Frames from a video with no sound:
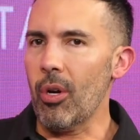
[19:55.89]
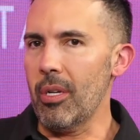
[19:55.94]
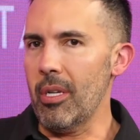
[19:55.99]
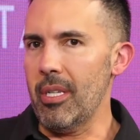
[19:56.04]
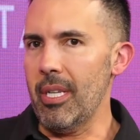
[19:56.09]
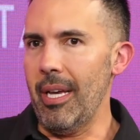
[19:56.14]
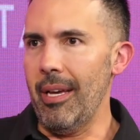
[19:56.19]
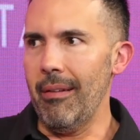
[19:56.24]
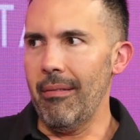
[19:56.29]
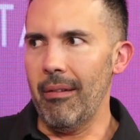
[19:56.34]
hard to
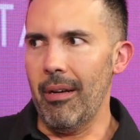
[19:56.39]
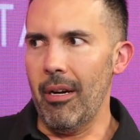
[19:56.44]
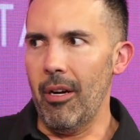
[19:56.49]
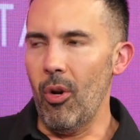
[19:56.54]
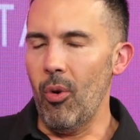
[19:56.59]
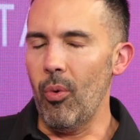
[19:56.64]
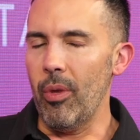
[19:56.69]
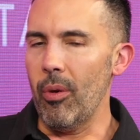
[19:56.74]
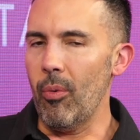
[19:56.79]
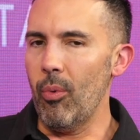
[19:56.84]
say. I don't
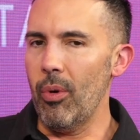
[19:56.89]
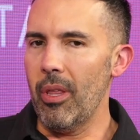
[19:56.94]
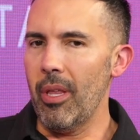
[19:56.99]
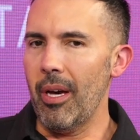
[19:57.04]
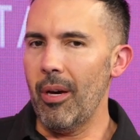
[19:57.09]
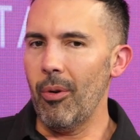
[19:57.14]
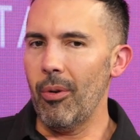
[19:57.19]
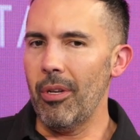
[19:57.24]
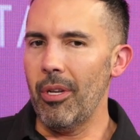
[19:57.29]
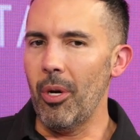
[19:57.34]
know
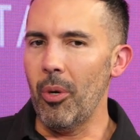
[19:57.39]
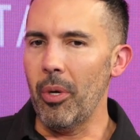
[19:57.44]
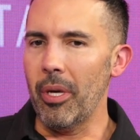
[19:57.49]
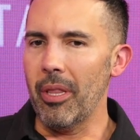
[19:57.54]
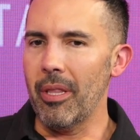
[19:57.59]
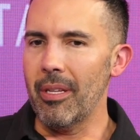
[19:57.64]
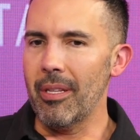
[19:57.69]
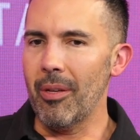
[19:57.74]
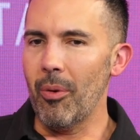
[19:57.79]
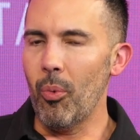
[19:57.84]
without
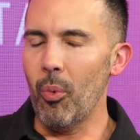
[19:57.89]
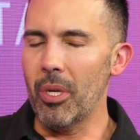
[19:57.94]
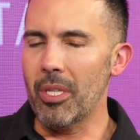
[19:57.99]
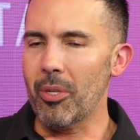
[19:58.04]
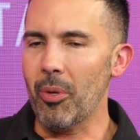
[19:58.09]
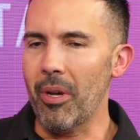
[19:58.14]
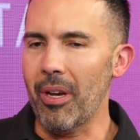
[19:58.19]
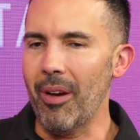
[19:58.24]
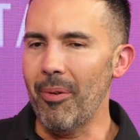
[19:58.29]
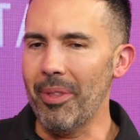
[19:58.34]
knowing
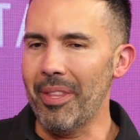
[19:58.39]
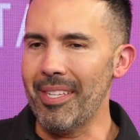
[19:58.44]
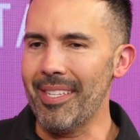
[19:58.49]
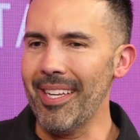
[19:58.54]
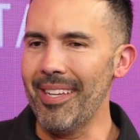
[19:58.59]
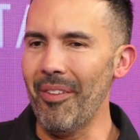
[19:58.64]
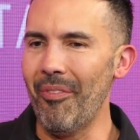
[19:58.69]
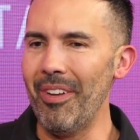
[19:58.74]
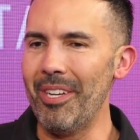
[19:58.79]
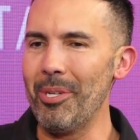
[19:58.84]
what's going on with
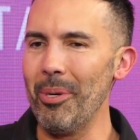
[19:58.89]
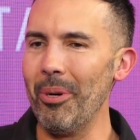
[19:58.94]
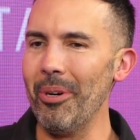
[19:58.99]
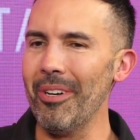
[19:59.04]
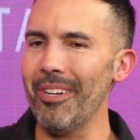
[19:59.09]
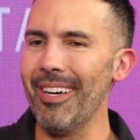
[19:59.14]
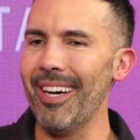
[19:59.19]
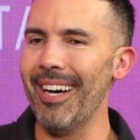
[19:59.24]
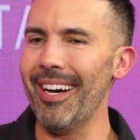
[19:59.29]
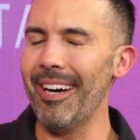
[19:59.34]
this
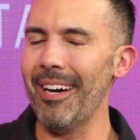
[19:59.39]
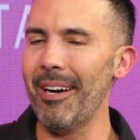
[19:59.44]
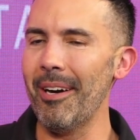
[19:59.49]
individual.